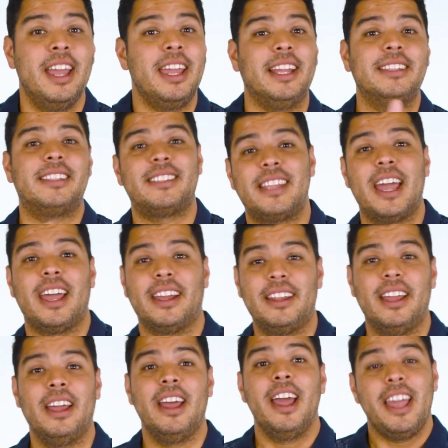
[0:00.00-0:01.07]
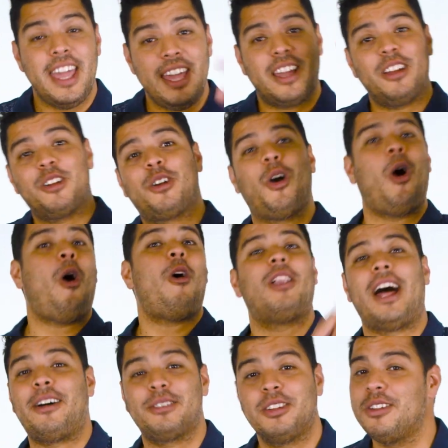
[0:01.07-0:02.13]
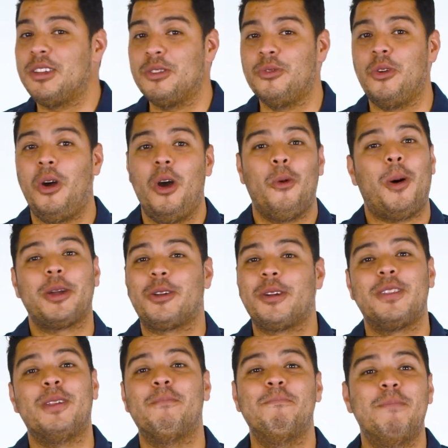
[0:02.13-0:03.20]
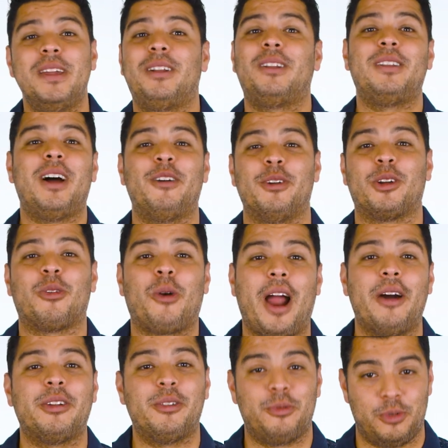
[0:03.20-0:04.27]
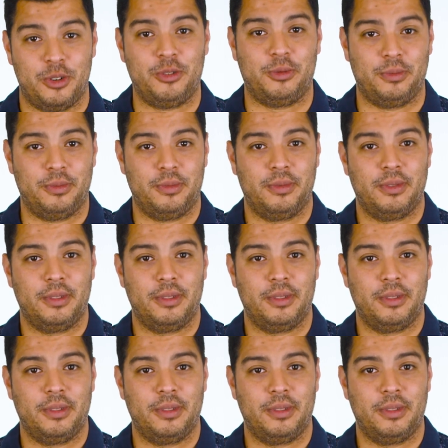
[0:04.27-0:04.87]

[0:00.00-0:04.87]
Instead, He can call out to you while you're in the middle of a crowded room.